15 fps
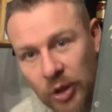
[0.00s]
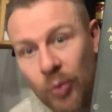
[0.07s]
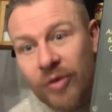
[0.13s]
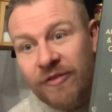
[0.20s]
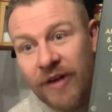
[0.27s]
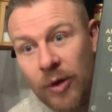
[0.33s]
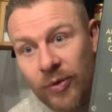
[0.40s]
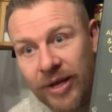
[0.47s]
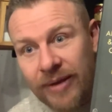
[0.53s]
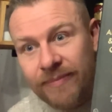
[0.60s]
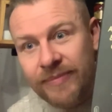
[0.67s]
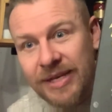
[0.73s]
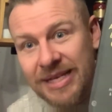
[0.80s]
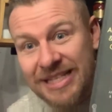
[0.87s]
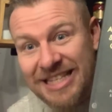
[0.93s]
we found it.
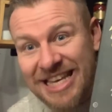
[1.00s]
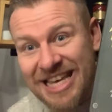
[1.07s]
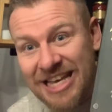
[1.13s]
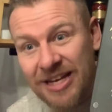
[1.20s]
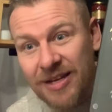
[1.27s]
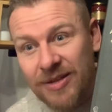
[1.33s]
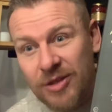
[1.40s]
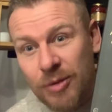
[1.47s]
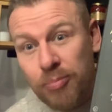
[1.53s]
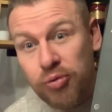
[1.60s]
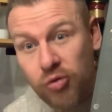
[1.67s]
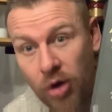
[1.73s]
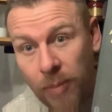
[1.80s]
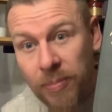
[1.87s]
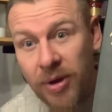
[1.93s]
It's here. The
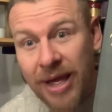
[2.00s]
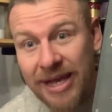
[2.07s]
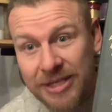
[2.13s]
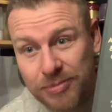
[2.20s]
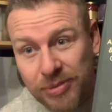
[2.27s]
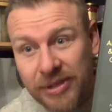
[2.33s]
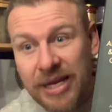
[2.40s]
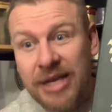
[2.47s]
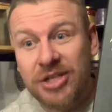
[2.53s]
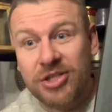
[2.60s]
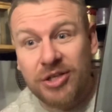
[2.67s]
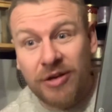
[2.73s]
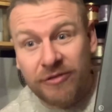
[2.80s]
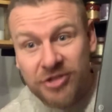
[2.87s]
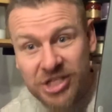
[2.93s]
proper
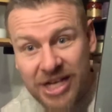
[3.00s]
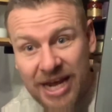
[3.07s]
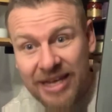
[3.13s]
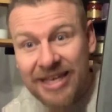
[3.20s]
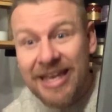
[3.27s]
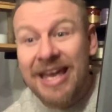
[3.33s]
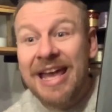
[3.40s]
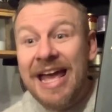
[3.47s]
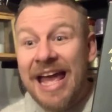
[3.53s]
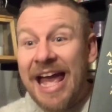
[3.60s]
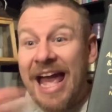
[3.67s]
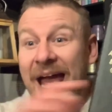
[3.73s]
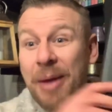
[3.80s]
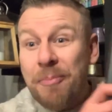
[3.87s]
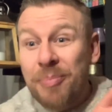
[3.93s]
explanation of Jiaki
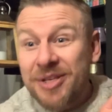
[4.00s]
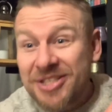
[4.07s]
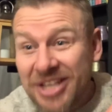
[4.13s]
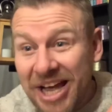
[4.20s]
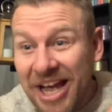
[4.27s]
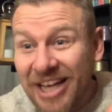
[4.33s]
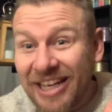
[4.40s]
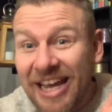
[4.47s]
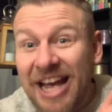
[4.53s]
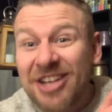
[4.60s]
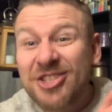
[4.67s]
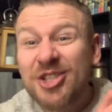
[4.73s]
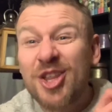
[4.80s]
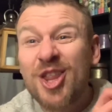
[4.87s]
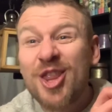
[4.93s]
bizarrely
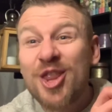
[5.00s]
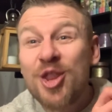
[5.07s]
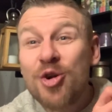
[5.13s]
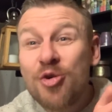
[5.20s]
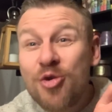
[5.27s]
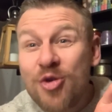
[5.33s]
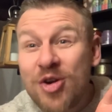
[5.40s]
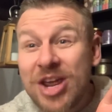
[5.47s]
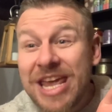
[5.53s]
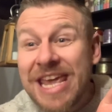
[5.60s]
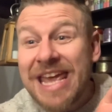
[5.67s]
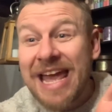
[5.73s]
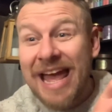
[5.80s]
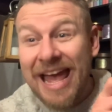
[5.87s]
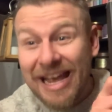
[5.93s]
has
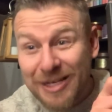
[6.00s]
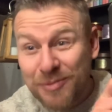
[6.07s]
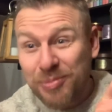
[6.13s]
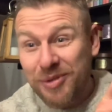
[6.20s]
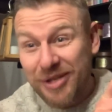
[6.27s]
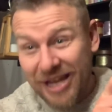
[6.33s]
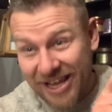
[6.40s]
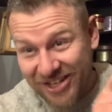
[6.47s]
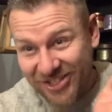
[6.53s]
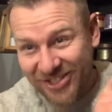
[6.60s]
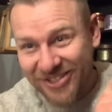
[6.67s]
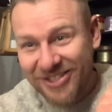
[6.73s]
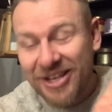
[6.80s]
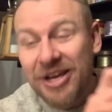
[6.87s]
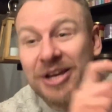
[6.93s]
three
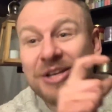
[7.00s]
explanations.